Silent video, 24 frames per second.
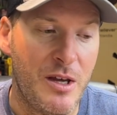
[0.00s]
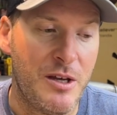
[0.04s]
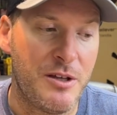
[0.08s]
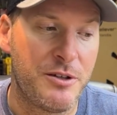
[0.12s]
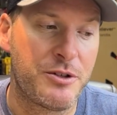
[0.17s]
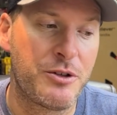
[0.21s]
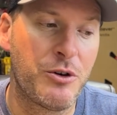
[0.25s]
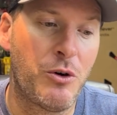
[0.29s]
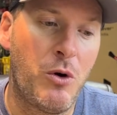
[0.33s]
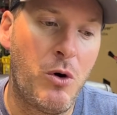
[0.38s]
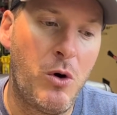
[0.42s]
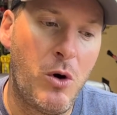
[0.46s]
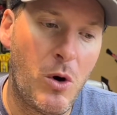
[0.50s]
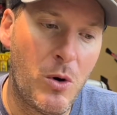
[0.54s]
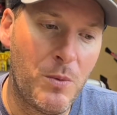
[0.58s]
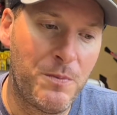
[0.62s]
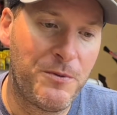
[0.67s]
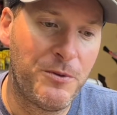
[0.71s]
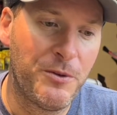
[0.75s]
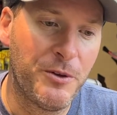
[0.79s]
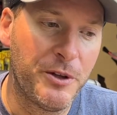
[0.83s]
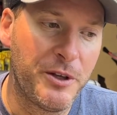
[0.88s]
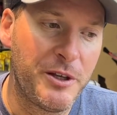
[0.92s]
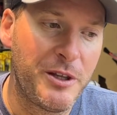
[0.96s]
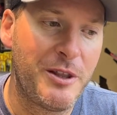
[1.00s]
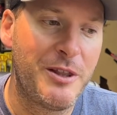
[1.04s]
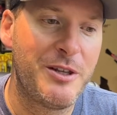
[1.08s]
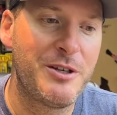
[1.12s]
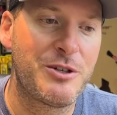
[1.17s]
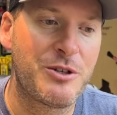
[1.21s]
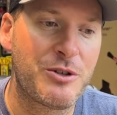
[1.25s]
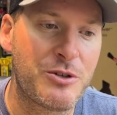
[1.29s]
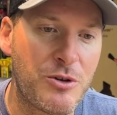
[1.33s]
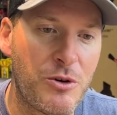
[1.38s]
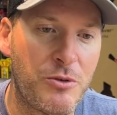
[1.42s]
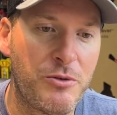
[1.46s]
So hopefully
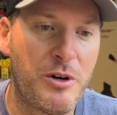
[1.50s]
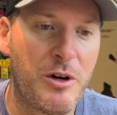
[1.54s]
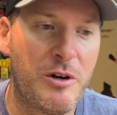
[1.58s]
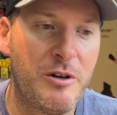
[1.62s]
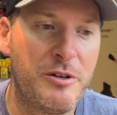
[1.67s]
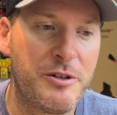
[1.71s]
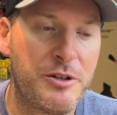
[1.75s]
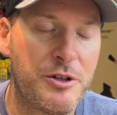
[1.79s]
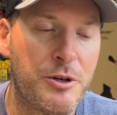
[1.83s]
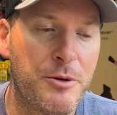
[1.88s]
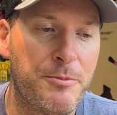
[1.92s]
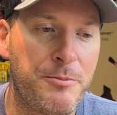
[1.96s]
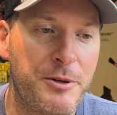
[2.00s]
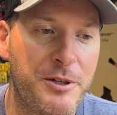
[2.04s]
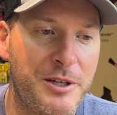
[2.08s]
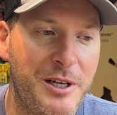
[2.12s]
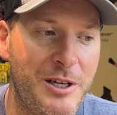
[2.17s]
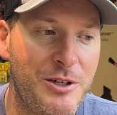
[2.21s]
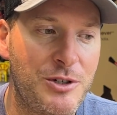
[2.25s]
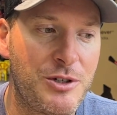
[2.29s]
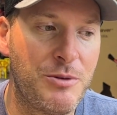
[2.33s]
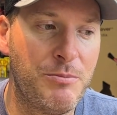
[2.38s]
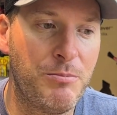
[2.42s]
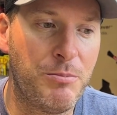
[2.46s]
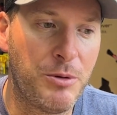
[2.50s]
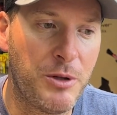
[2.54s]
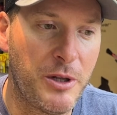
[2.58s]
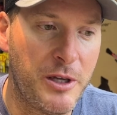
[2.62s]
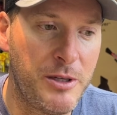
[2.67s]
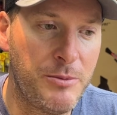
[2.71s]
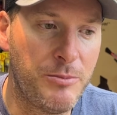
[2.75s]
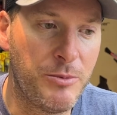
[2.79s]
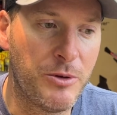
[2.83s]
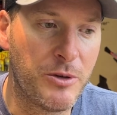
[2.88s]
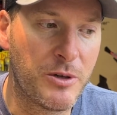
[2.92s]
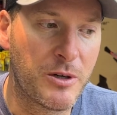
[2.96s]
this sonar interpretation
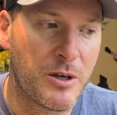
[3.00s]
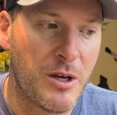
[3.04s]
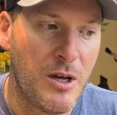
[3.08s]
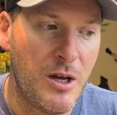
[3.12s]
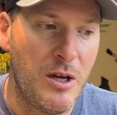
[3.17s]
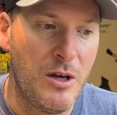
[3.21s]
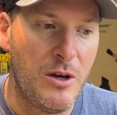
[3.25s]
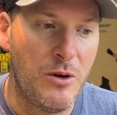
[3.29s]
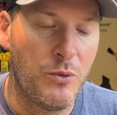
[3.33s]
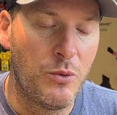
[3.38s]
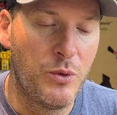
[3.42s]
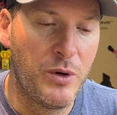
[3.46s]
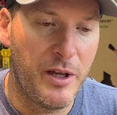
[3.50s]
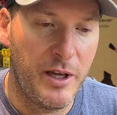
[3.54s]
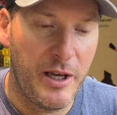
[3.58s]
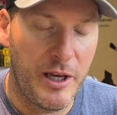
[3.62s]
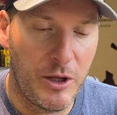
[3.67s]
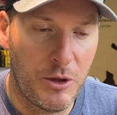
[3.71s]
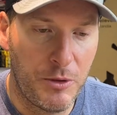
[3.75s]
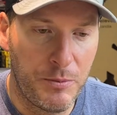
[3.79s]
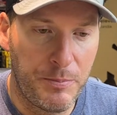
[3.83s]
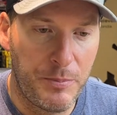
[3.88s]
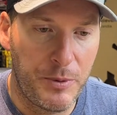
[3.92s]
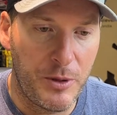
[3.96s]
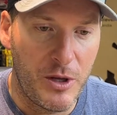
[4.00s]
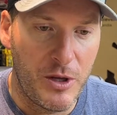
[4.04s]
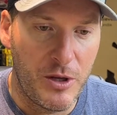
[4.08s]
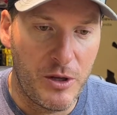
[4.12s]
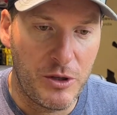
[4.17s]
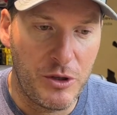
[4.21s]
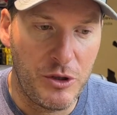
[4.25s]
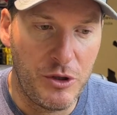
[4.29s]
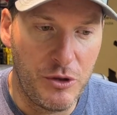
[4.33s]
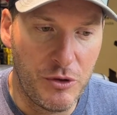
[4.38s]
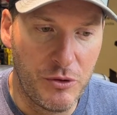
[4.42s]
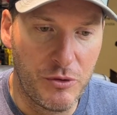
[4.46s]
playbook will help
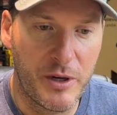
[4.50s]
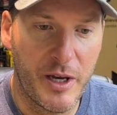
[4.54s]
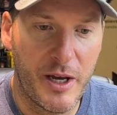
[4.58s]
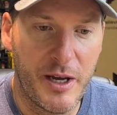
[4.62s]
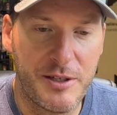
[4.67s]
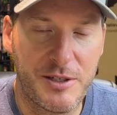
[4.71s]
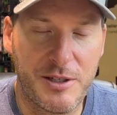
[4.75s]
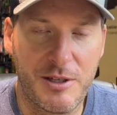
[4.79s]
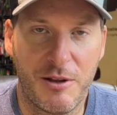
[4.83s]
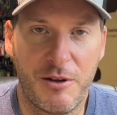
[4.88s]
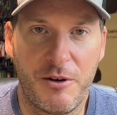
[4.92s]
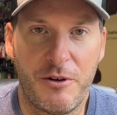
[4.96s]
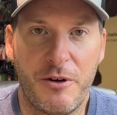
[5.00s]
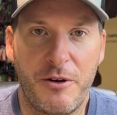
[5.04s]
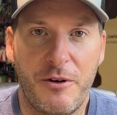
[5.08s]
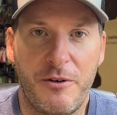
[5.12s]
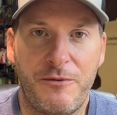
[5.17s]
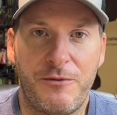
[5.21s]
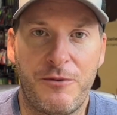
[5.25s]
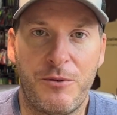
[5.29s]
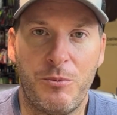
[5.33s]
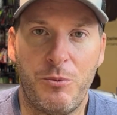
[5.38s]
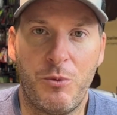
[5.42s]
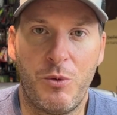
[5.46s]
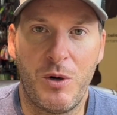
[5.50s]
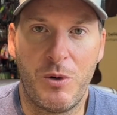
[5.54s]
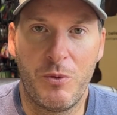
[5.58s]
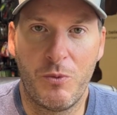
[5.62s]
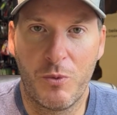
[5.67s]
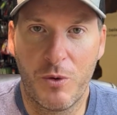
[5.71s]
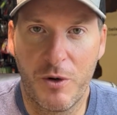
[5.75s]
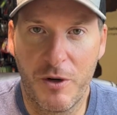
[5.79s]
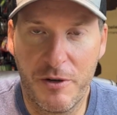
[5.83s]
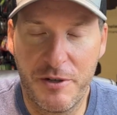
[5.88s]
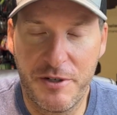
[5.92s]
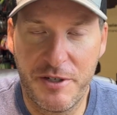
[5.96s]
you guys learn from what
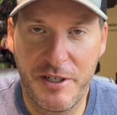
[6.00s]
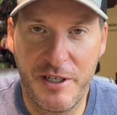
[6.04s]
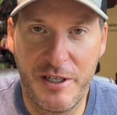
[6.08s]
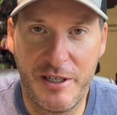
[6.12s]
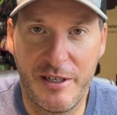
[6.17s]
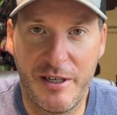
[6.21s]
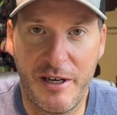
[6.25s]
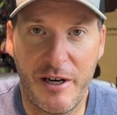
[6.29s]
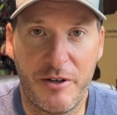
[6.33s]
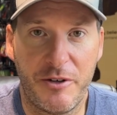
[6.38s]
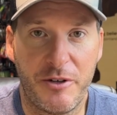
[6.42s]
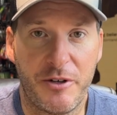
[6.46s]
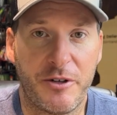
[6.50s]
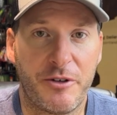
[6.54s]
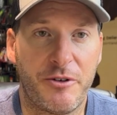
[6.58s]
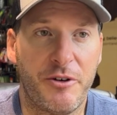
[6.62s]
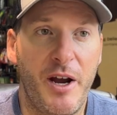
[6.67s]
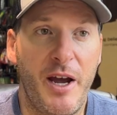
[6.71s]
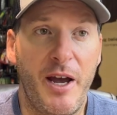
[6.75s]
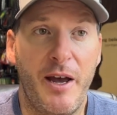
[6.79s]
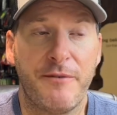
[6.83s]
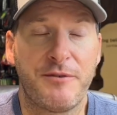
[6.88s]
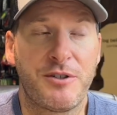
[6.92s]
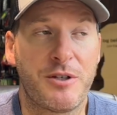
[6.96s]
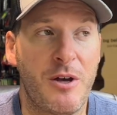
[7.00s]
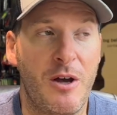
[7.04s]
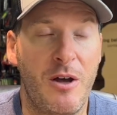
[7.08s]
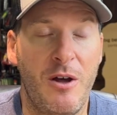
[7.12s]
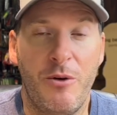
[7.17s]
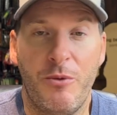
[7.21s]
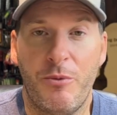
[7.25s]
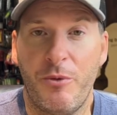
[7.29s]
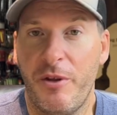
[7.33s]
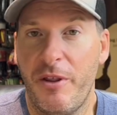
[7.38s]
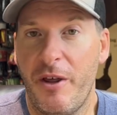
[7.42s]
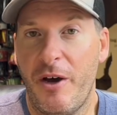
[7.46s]
we're seeing on our graphs
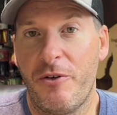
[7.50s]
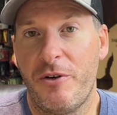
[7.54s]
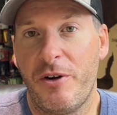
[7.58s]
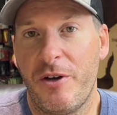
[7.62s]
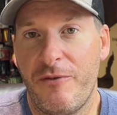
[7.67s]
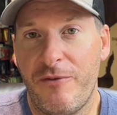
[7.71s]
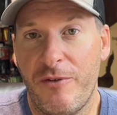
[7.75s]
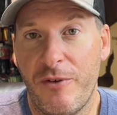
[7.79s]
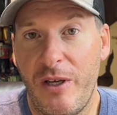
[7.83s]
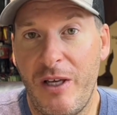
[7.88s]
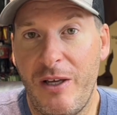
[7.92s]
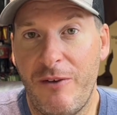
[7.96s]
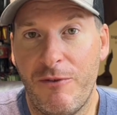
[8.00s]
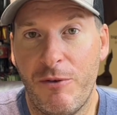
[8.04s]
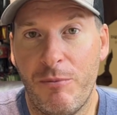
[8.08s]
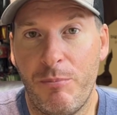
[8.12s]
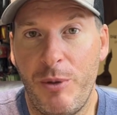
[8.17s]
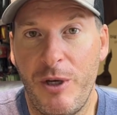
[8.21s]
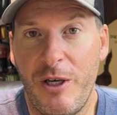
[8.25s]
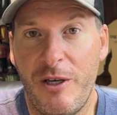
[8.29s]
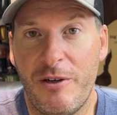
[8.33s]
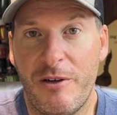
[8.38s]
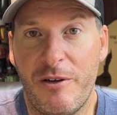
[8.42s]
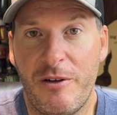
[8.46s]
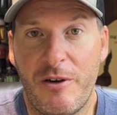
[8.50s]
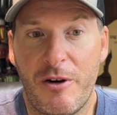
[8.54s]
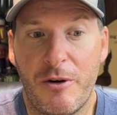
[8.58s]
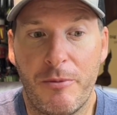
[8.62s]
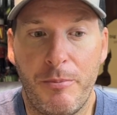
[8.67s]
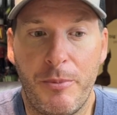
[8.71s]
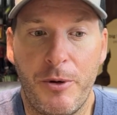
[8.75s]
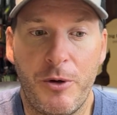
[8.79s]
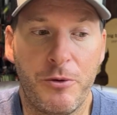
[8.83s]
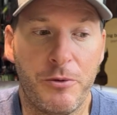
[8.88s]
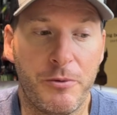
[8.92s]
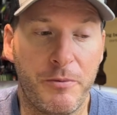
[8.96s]
without even being in our
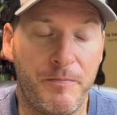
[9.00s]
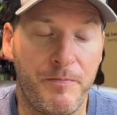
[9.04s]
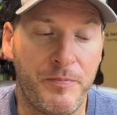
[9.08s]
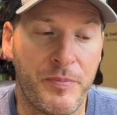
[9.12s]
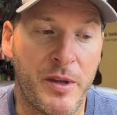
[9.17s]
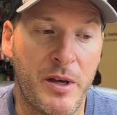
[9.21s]
boat.